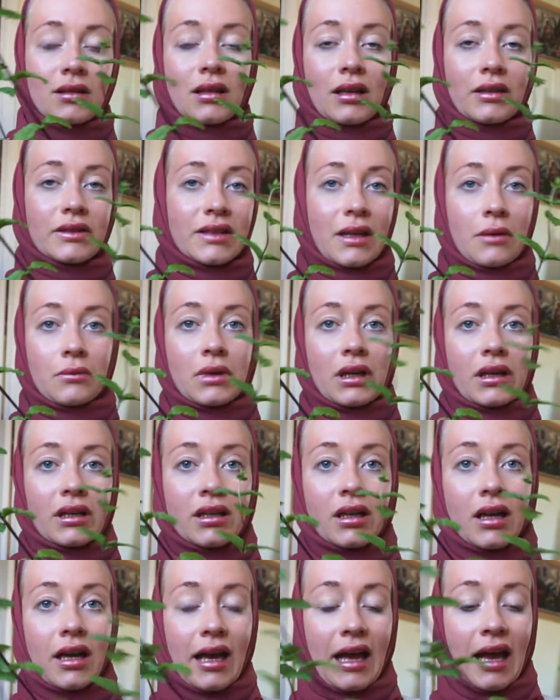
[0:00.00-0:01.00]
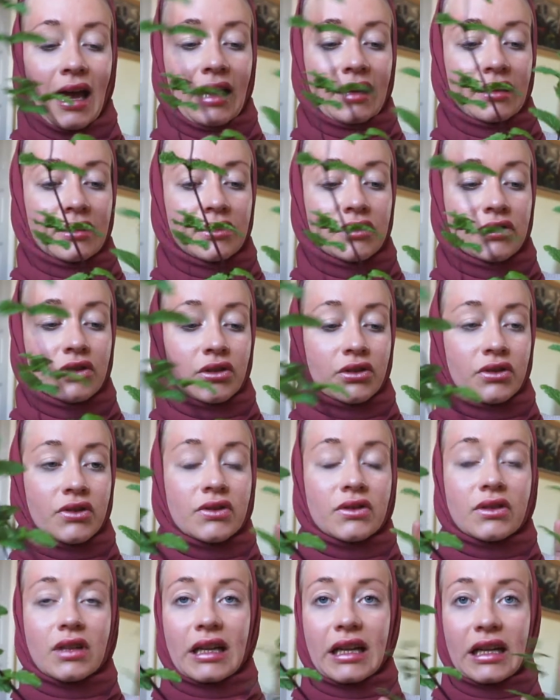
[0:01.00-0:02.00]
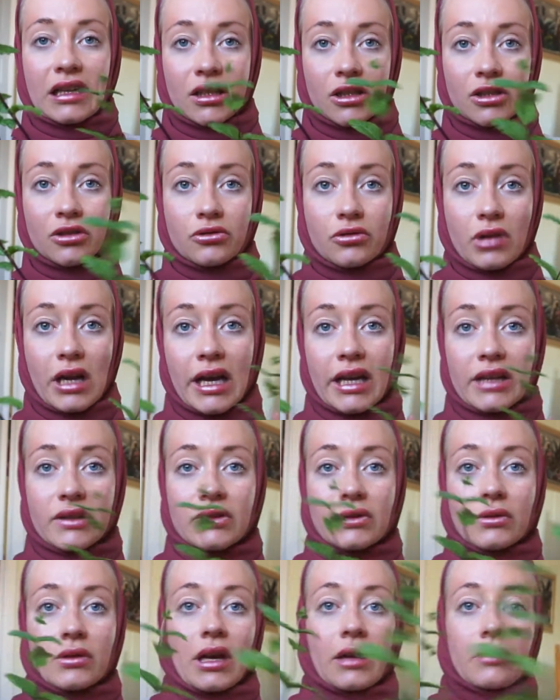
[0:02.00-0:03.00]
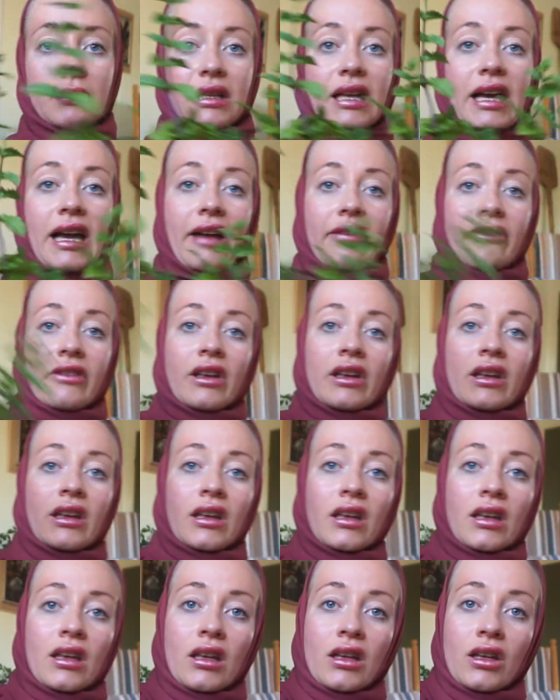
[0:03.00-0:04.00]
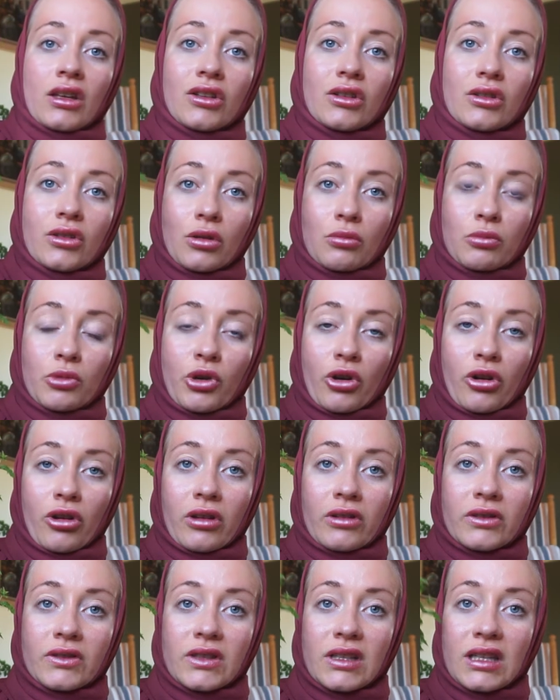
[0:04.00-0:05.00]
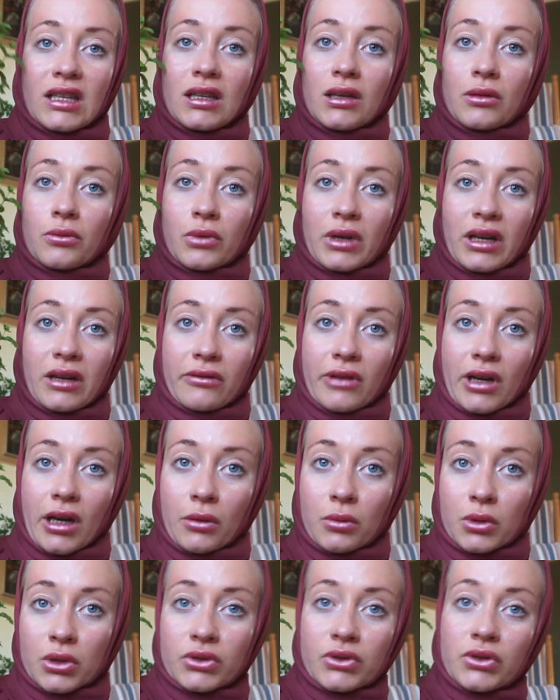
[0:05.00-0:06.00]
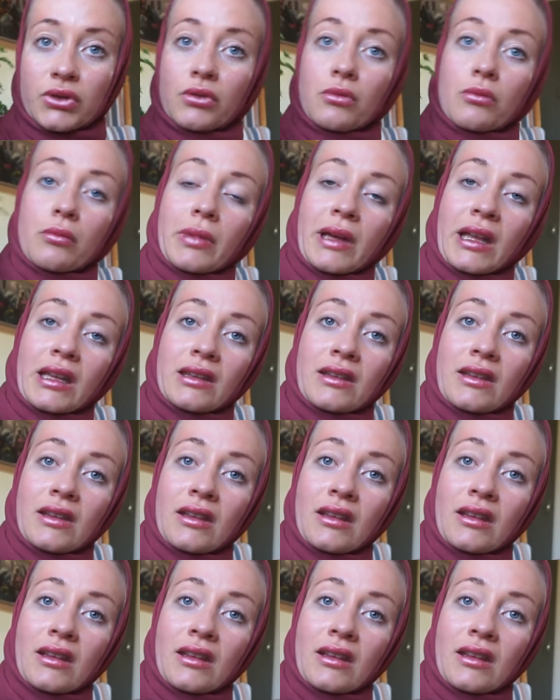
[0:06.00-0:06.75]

somewhere and just let it dry, so I will have, you know, Moroccan tea whenever I want to. But